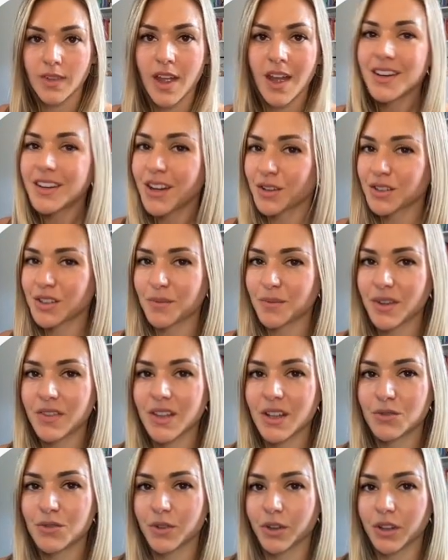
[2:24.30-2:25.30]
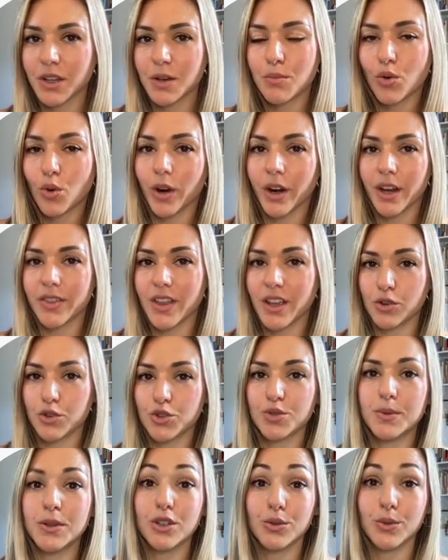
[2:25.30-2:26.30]
Now, something that's really important that you
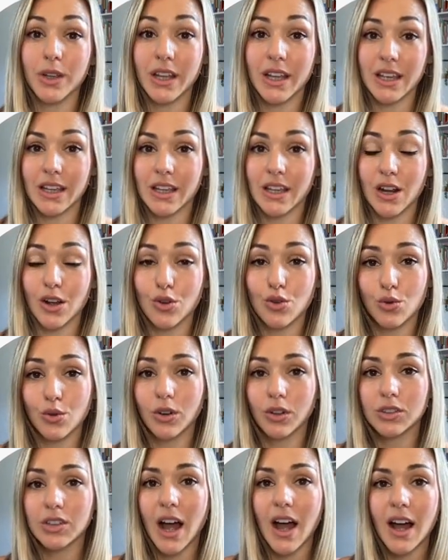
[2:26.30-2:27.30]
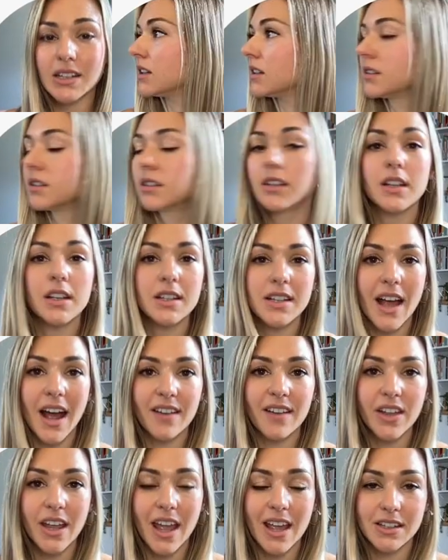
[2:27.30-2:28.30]
should be doing in Google Docs is
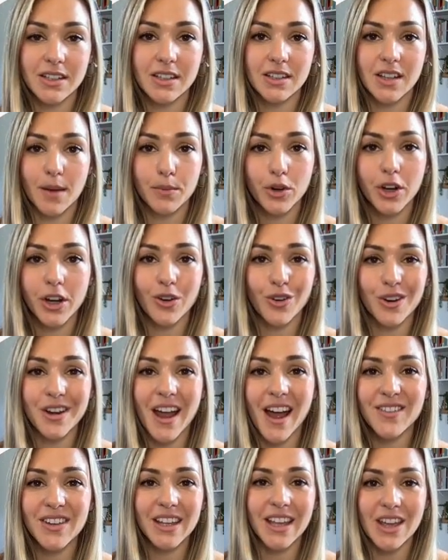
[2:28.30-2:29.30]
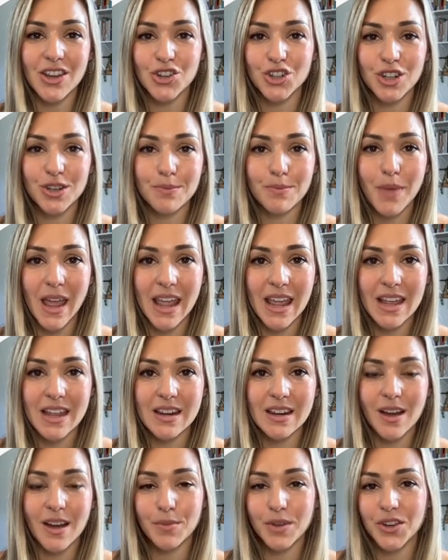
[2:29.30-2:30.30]
having a summary or navigation
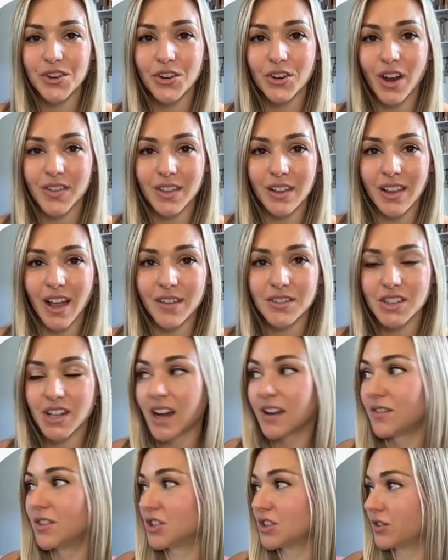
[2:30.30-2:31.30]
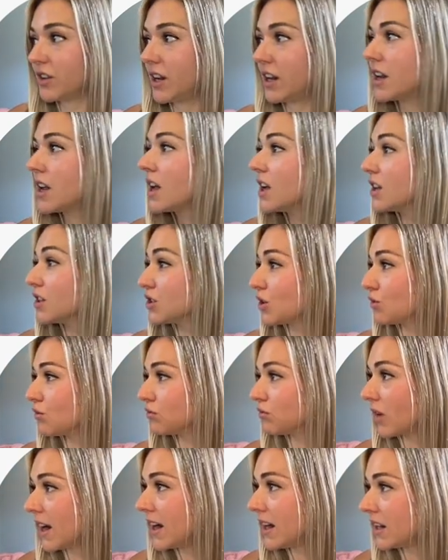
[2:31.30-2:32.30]
pane appear at the left side of the screen. So
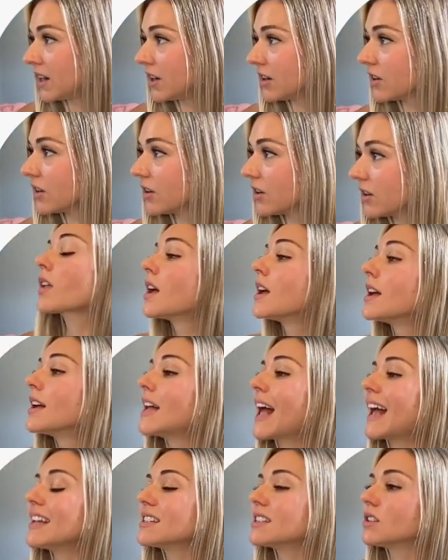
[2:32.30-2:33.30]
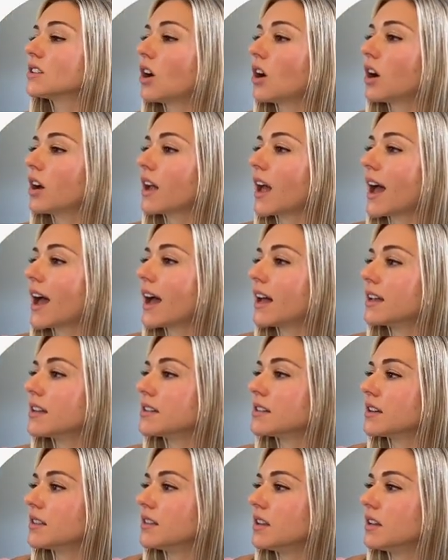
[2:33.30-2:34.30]
right here, as long
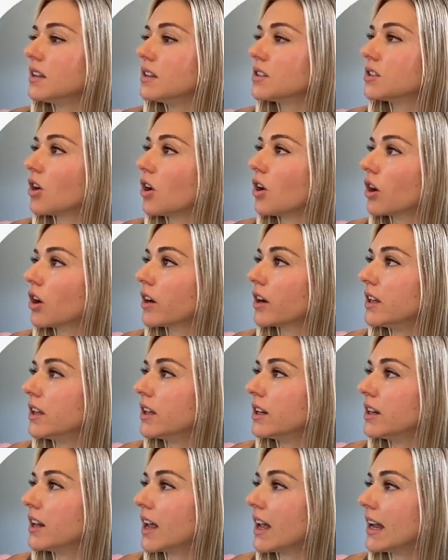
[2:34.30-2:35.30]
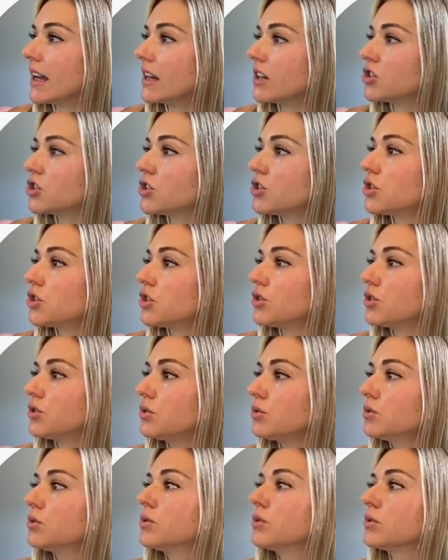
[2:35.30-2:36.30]
as these are in
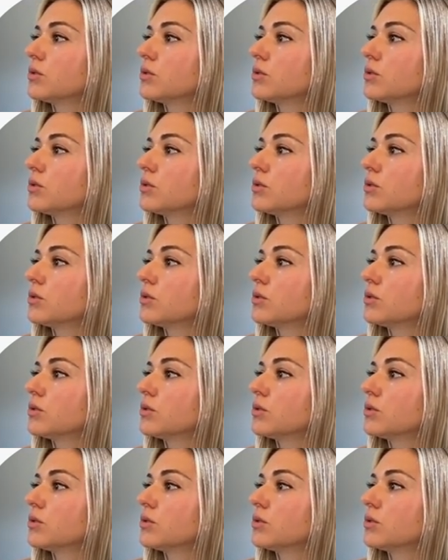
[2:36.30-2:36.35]
H2,